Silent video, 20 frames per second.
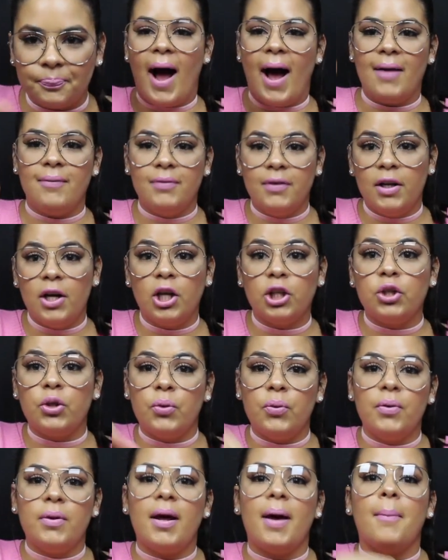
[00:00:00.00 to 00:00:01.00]
I've looked
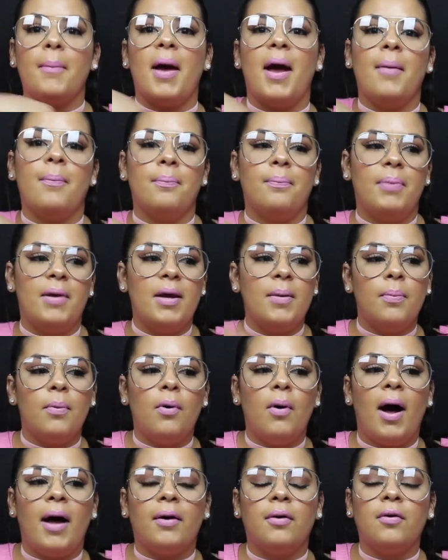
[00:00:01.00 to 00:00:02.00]
through them and
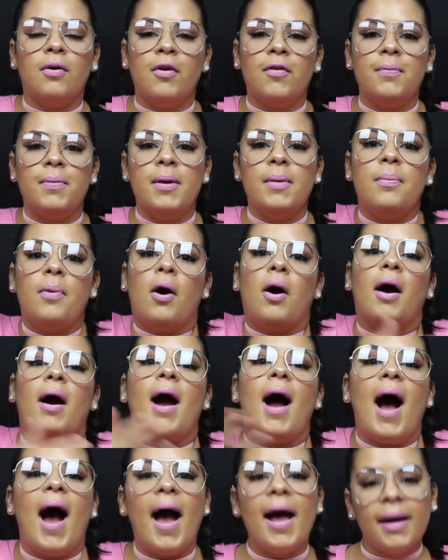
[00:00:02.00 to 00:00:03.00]
people, I don't know if people are
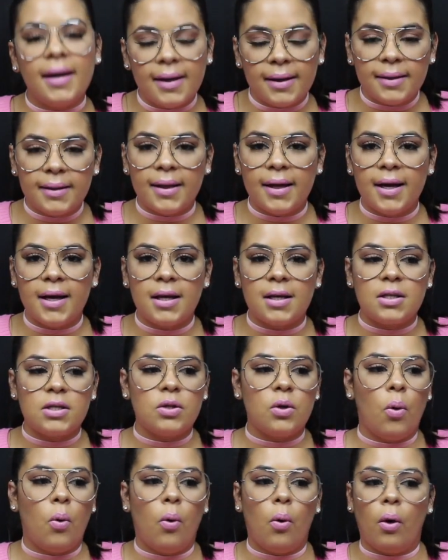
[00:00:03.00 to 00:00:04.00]
hiding
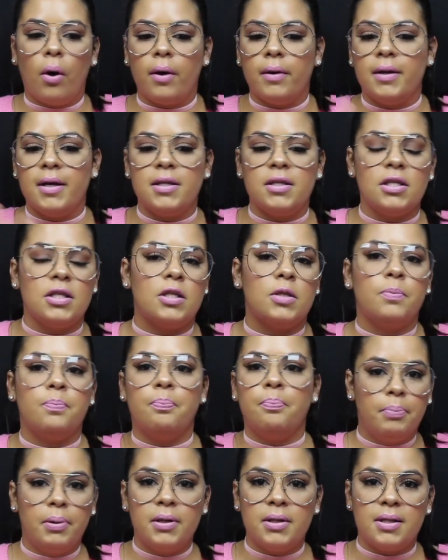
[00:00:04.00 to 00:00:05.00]
things or they just
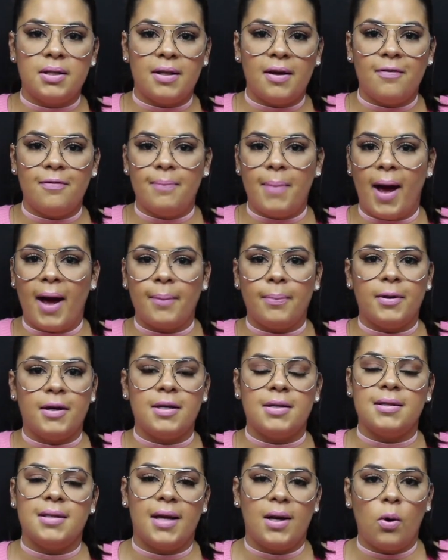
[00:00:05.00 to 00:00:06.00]
put stuff back
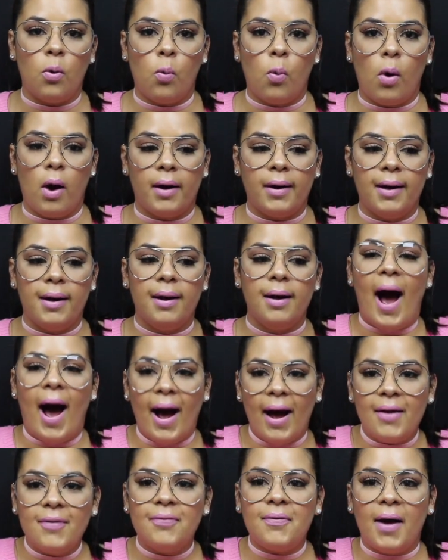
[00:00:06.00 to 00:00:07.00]
because they don't want it.
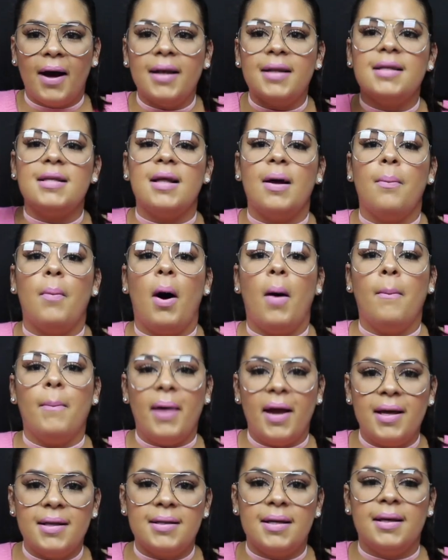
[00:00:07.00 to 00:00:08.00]
I find some
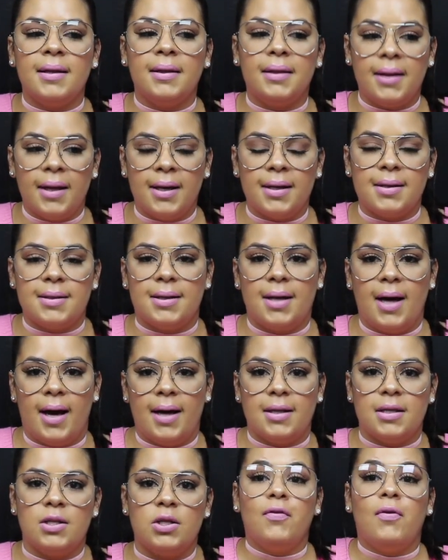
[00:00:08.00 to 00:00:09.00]
amazing things,
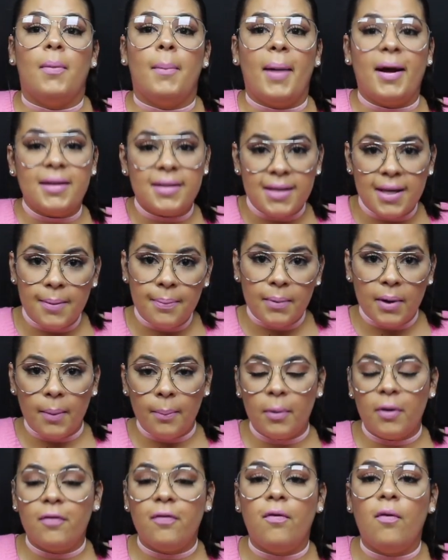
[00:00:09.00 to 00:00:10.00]
guys. For my tip
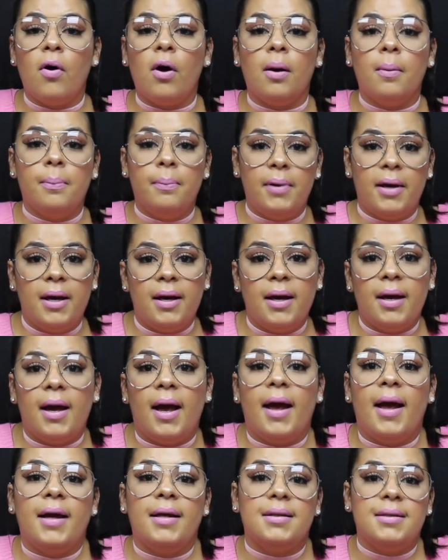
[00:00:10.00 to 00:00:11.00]
number 4, be
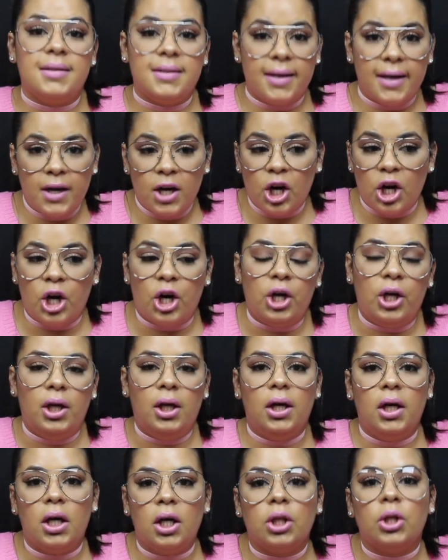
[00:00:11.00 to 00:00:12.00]
a digger.
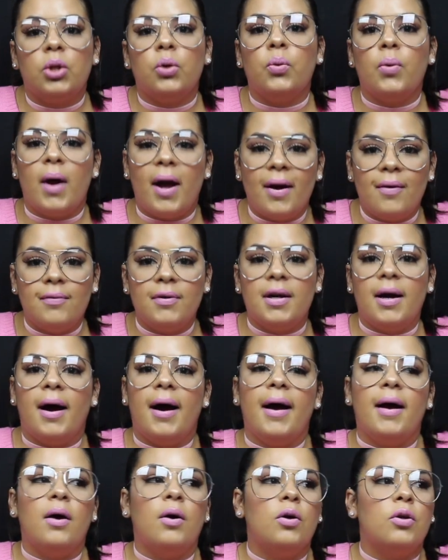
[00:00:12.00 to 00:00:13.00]
Look through every
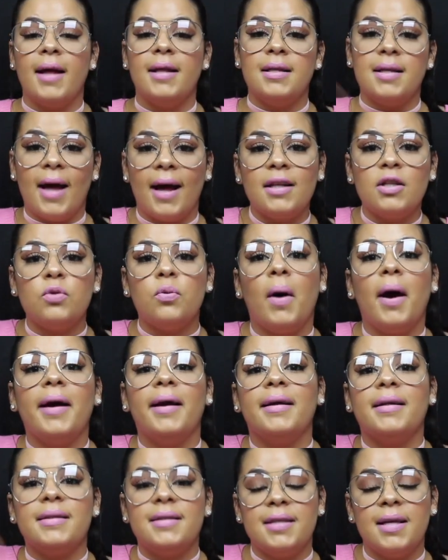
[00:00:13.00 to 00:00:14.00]
aisle, and that's why
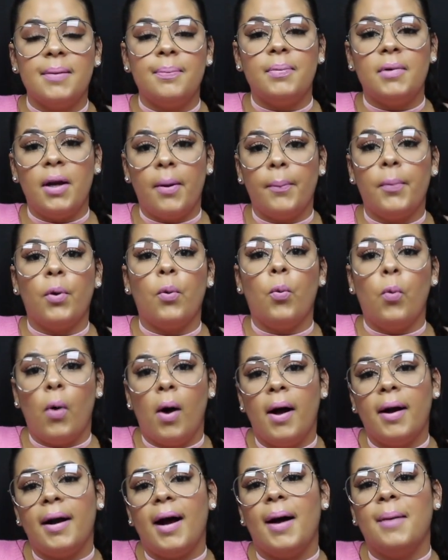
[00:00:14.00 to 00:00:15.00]
in tip number
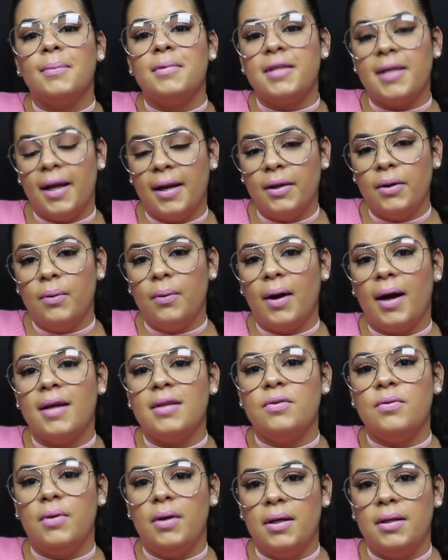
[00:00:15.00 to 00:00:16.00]
1, I'm telling you
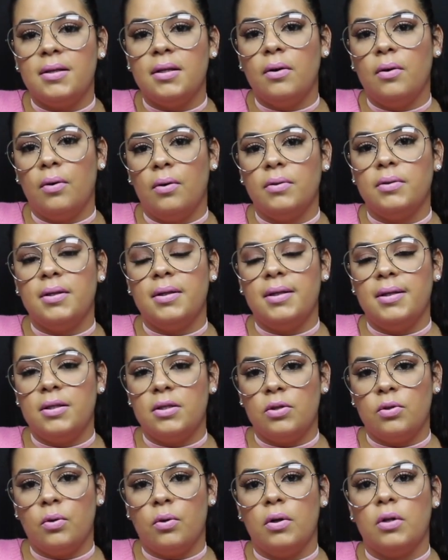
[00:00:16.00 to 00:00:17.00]
guys, you need to go to
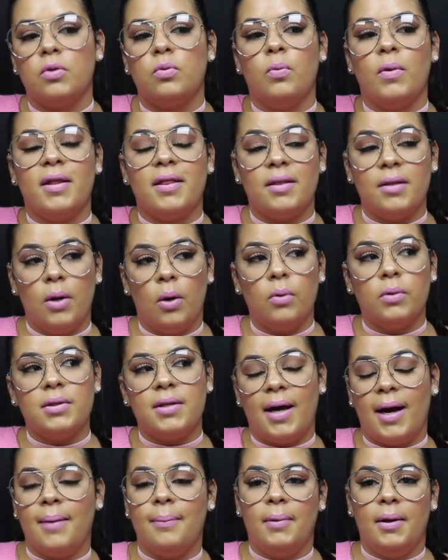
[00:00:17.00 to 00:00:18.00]
these stores with no
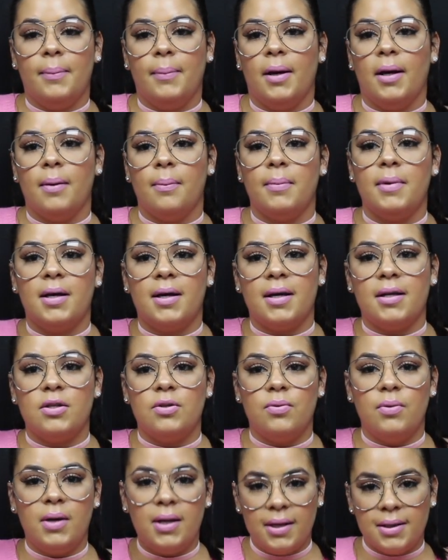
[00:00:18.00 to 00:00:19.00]
time limit because
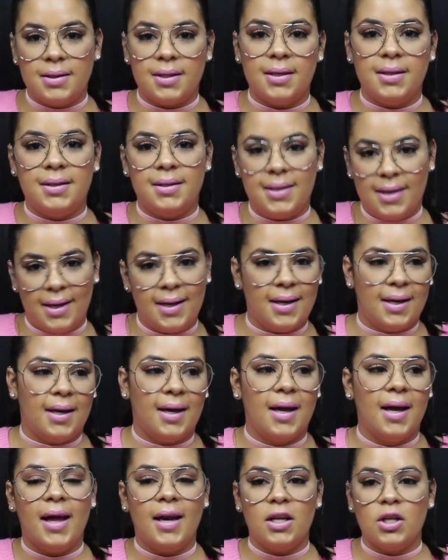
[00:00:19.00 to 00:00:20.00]
you need to
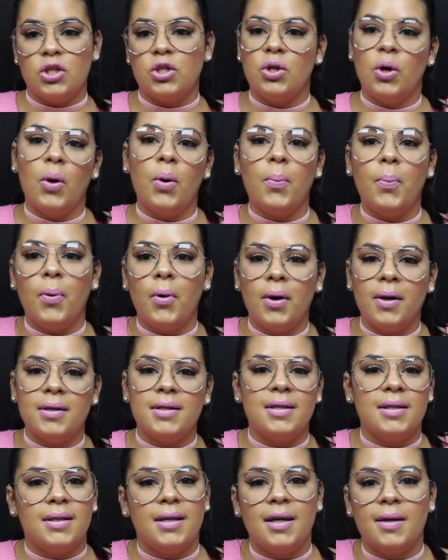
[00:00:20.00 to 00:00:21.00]
dig. It is so important
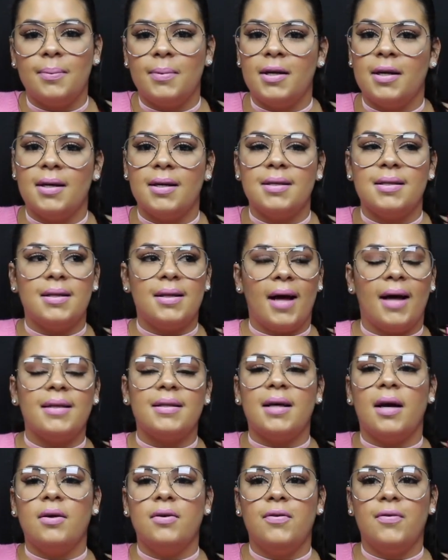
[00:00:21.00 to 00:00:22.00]
to dig because
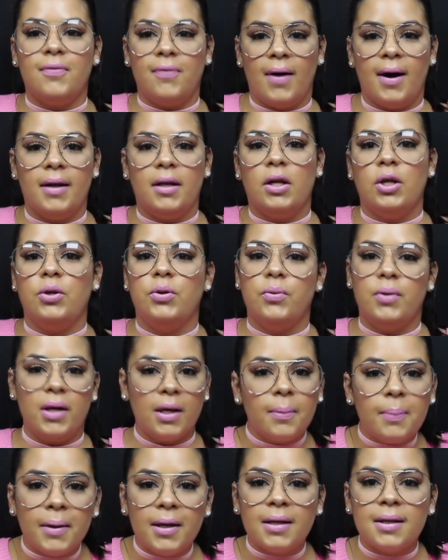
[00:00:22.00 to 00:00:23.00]
that's how you find
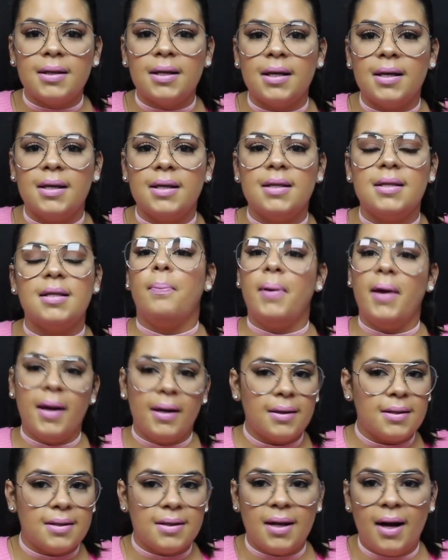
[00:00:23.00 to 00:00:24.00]
unique pieces,
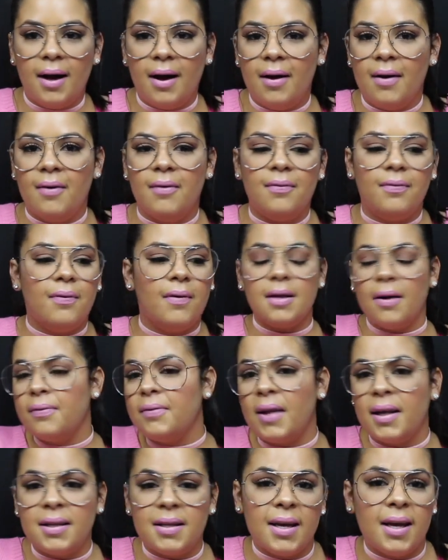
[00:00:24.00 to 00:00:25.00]
pink stuff
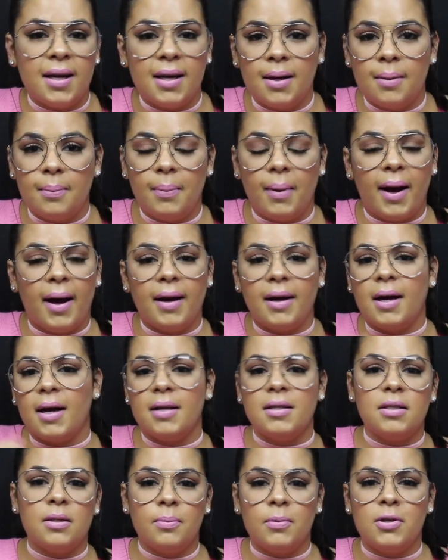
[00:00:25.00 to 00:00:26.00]
that's hidden by
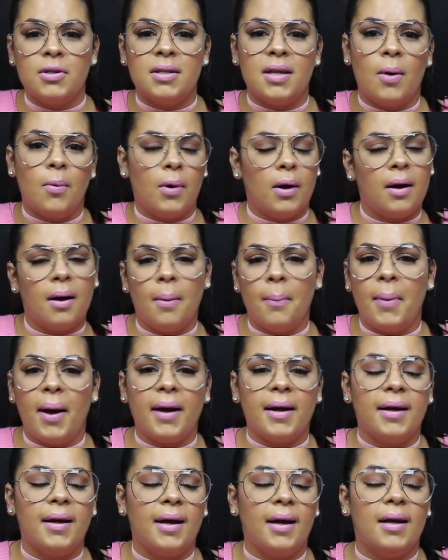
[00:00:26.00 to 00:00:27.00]
customers that want to come
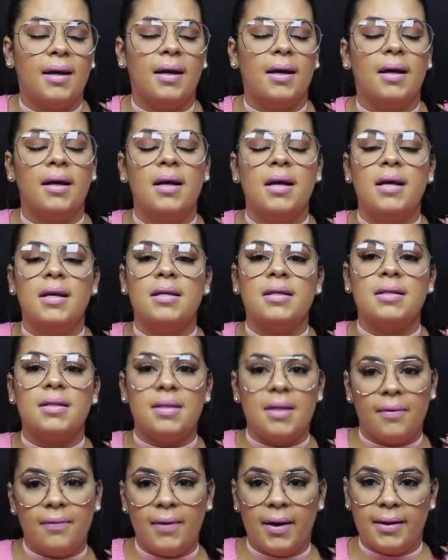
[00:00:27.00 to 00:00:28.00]
back and get it,
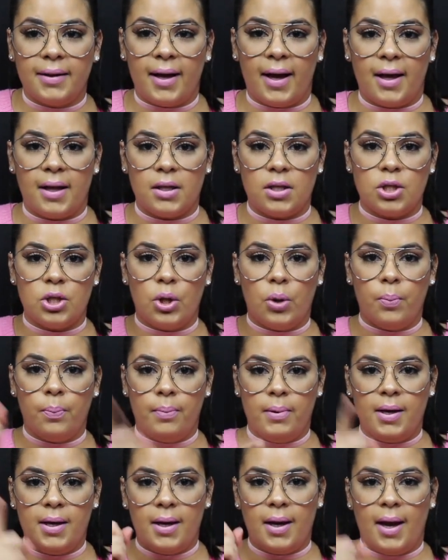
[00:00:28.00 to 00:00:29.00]
stuff like that. So
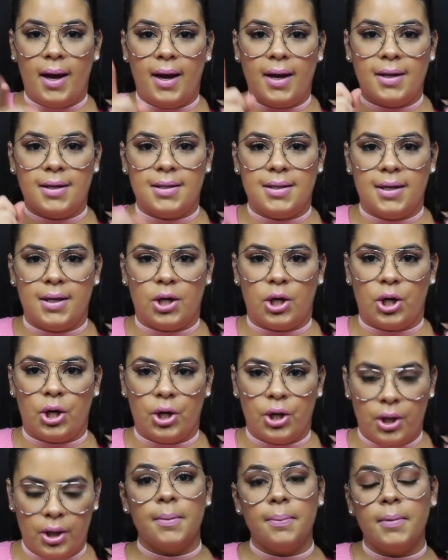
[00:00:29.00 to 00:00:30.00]
be a digger.
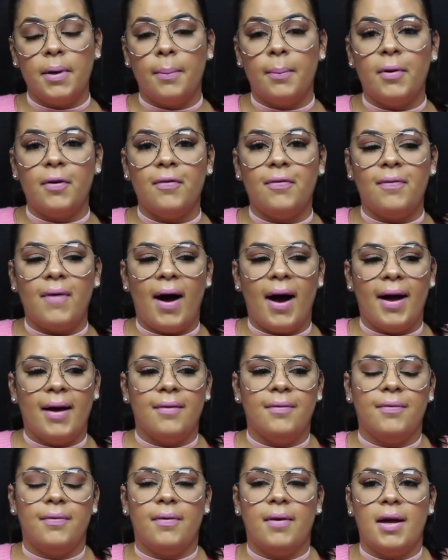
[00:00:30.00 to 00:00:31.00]
Tip number
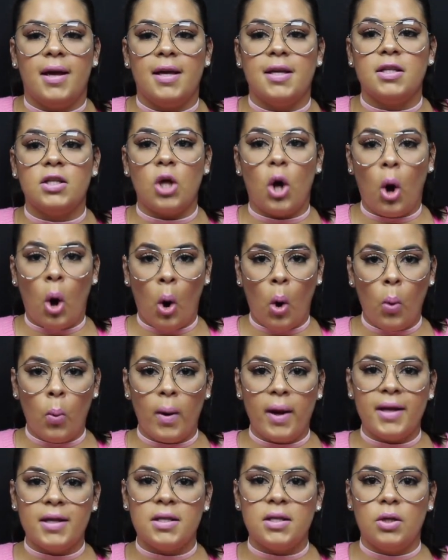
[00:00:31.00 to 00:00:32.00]
5 is
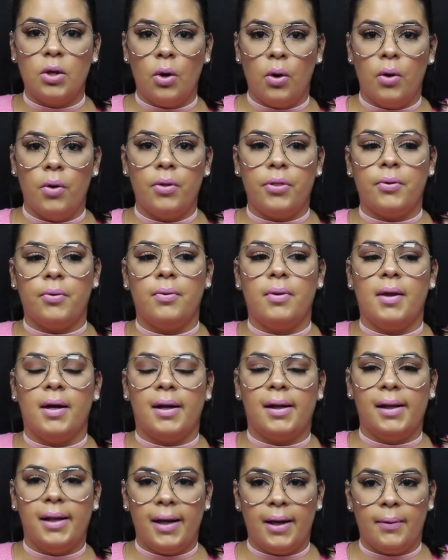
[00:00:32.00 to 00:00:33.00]
always go through the
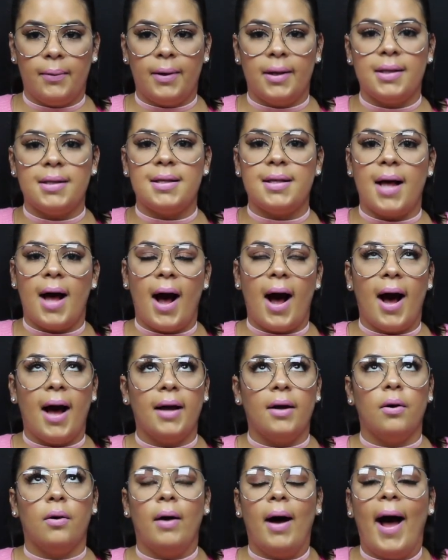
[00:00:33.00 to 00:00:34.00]
clearance
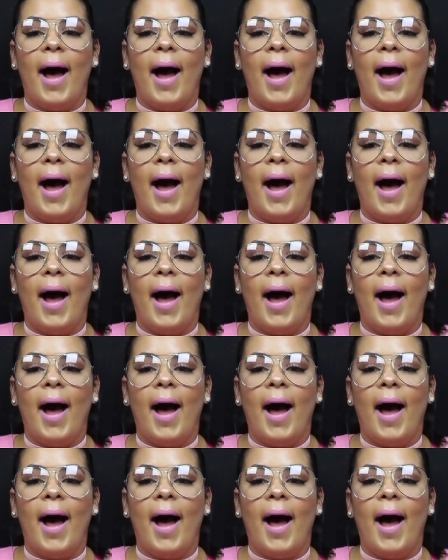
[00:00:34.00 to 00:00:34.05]
aisle.